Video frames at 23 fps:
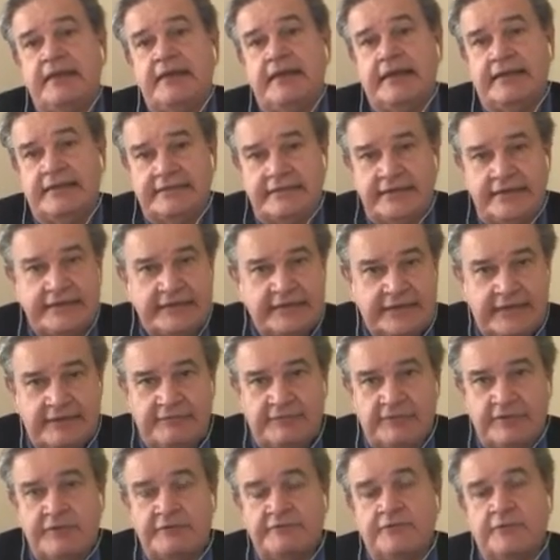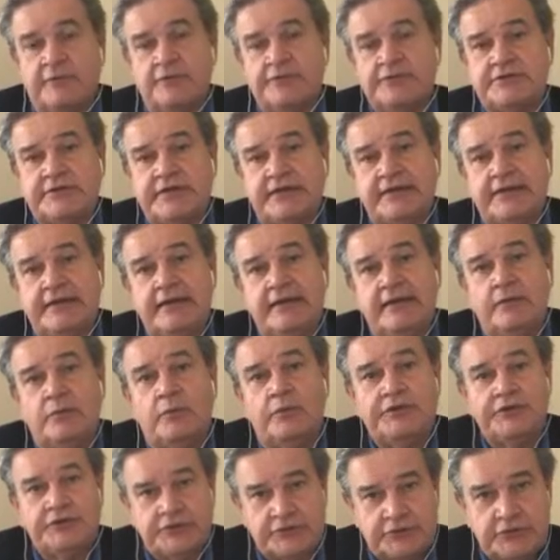and then never enforced it.
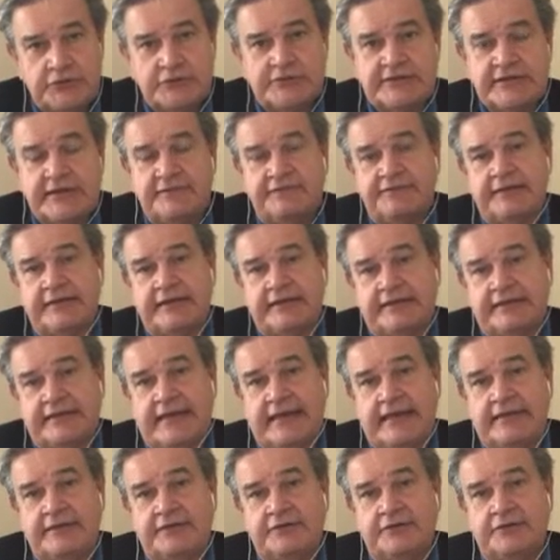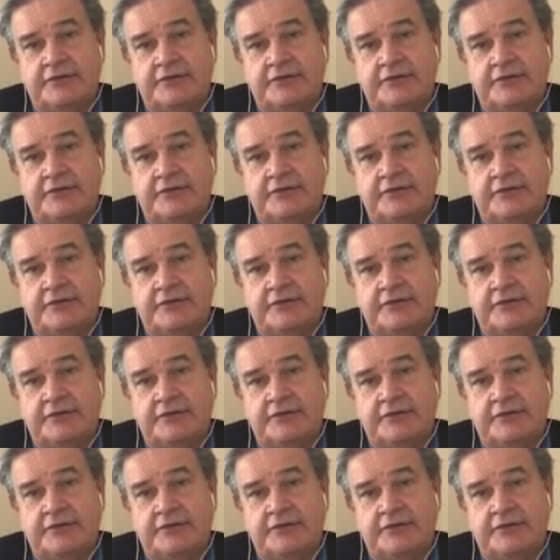When you do stuff like that,